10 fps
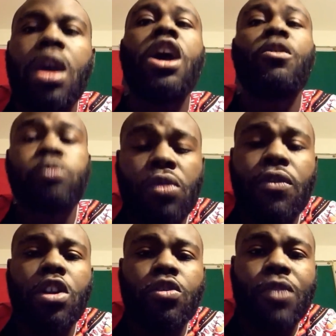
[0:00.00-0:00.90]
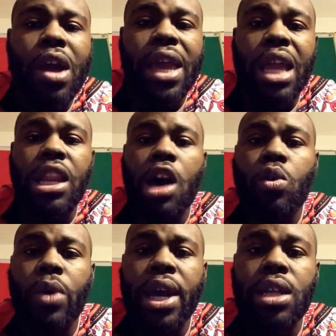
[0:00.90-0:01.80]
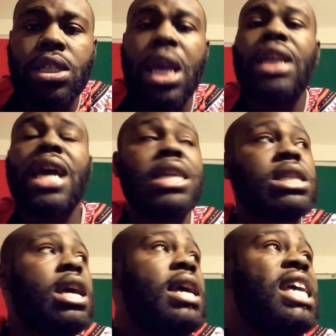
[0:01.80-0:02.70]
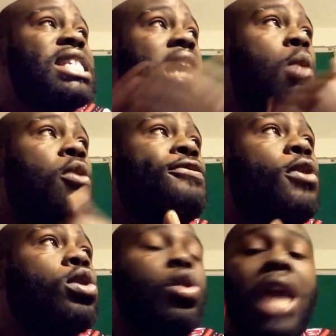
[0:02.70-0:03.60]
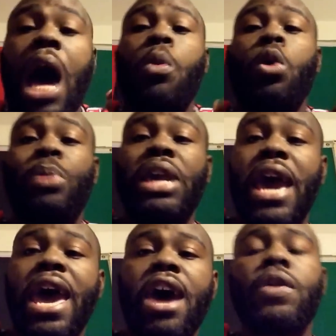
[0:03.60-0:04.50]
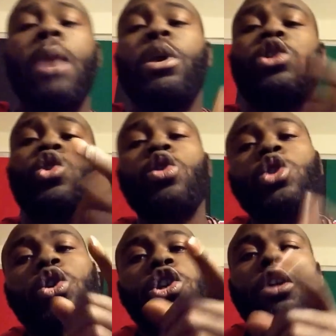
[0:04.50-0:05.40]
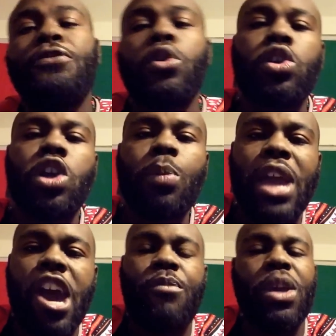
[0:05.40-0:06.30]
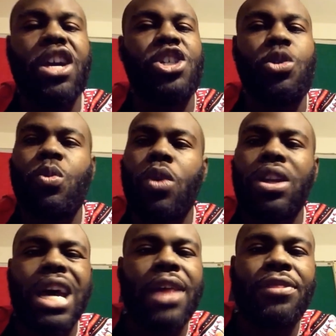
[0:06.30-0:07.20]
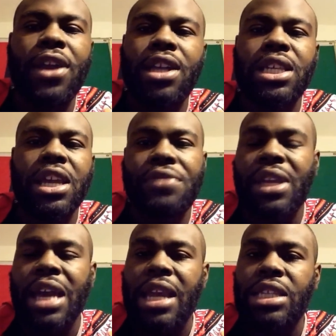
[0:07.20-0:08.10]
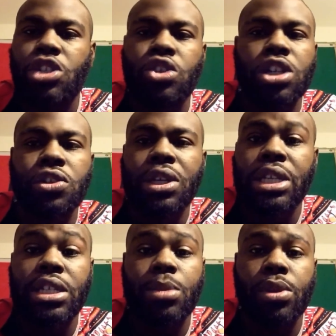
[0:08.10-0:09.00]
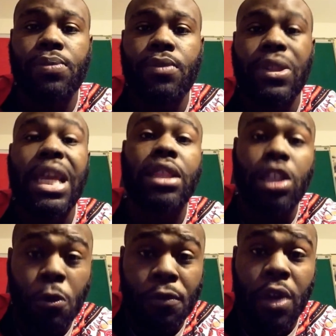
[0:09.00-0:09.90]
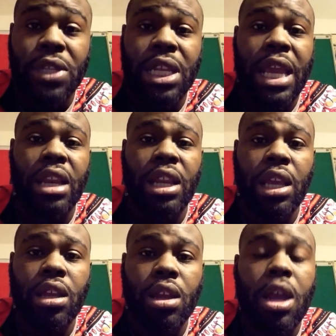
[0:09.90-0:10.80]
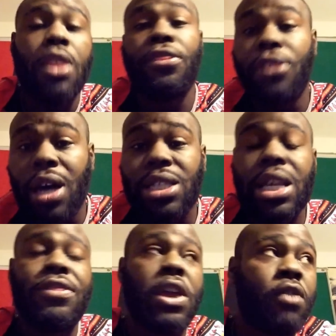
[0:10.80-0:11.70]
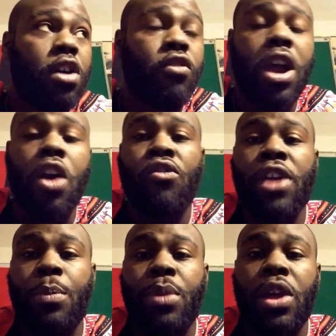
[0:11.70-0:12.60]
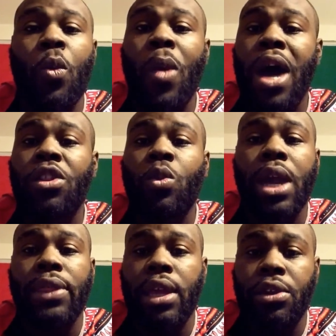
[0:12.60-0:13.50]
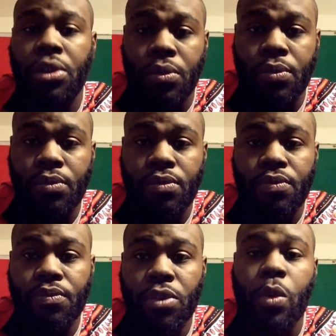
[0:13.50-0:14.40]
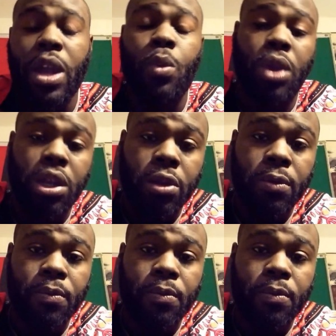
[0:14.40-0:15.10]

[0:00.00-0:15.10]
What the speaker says: If we're running around here knuckleheads, yes, it's our fault on our behalf, but it's also your fault on your behalf because you were not there to give the guidance, structure, and discipline that the youth of today need. Thus, they run around rampant and wild the way they do, the way we do.